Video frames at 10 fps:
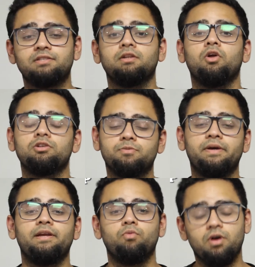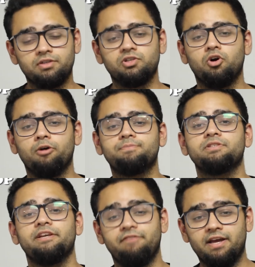lots many workshops,
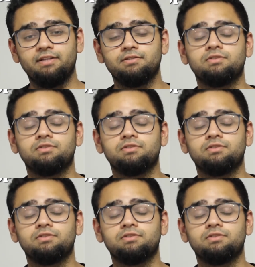events,